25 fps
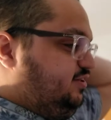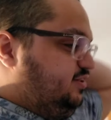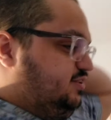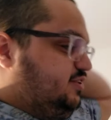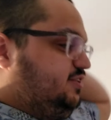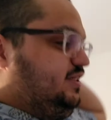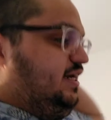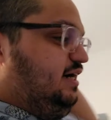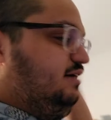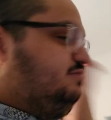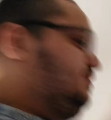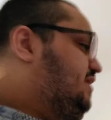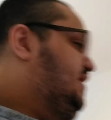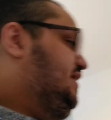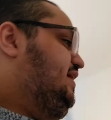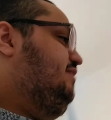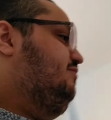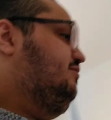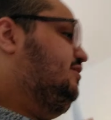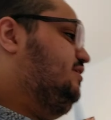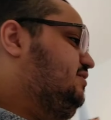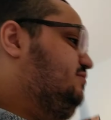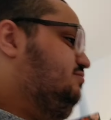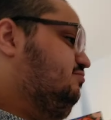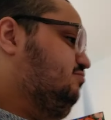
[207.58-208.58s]
also do that when he
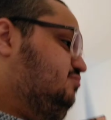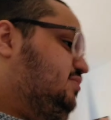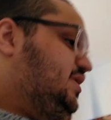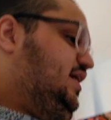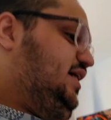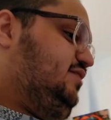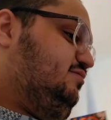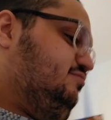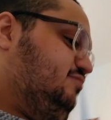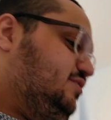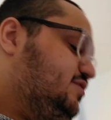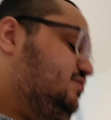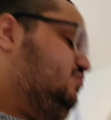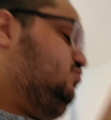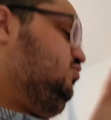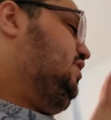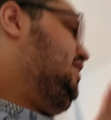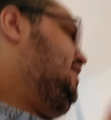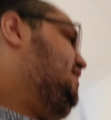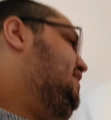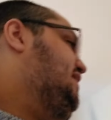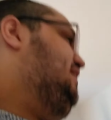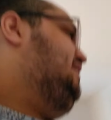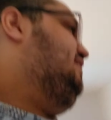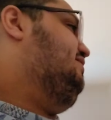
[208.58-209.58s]
would uh, would
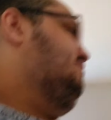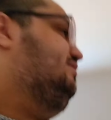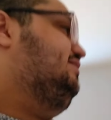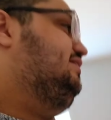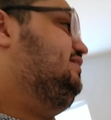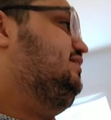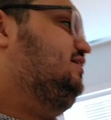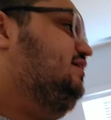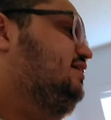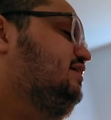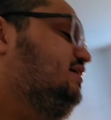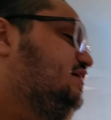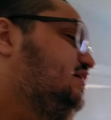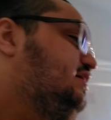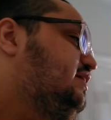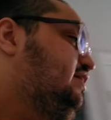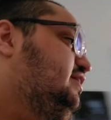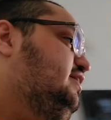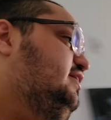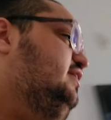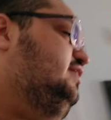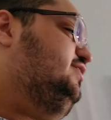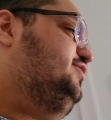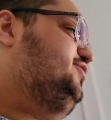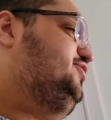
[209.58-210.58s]
win. He would
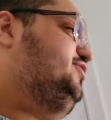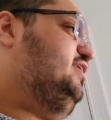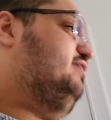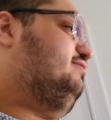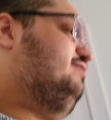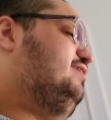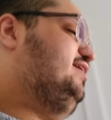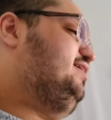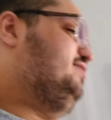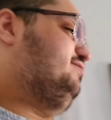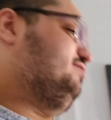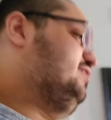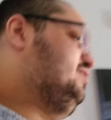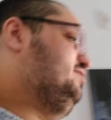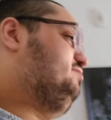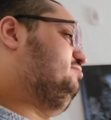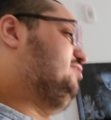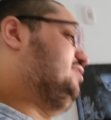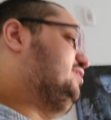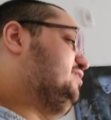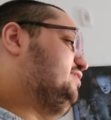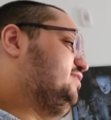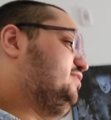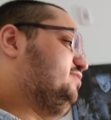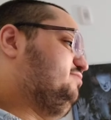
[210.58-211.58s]
do that when he when
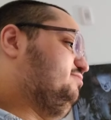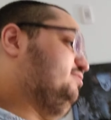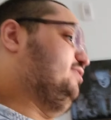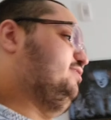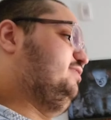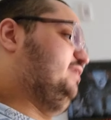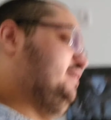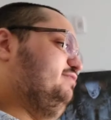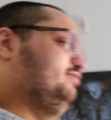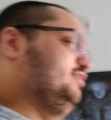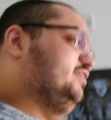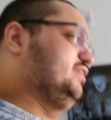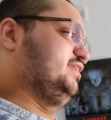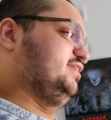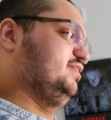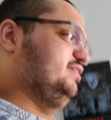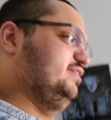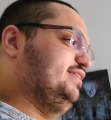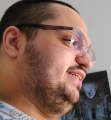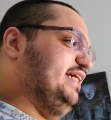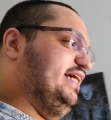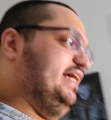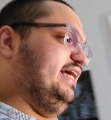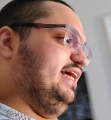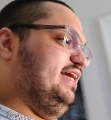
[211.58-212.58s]
when, when he was
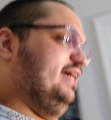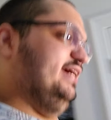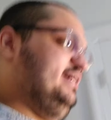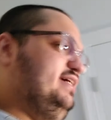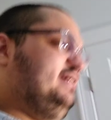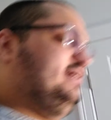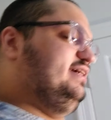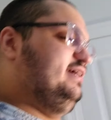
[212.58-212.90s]
losing.